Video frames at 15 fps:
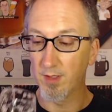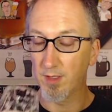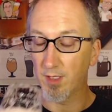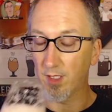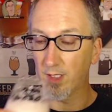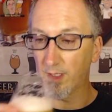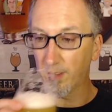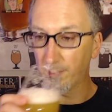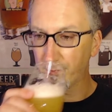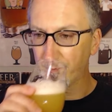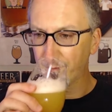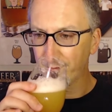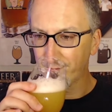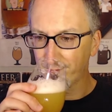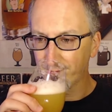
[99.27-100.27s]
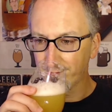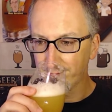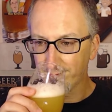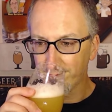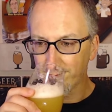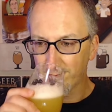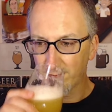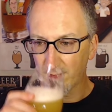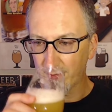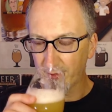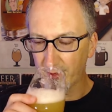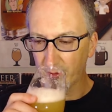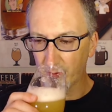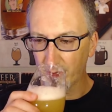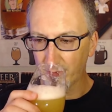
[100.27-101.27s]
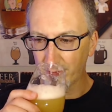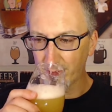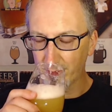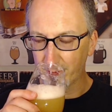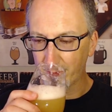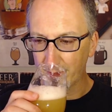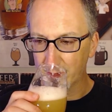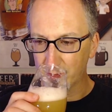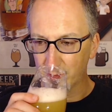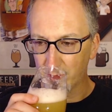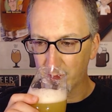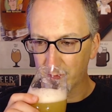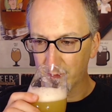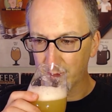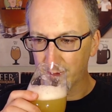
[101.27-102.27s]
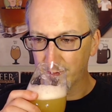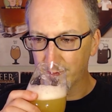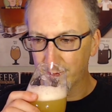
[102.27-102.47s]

Um, nothing in the way of like base malt, but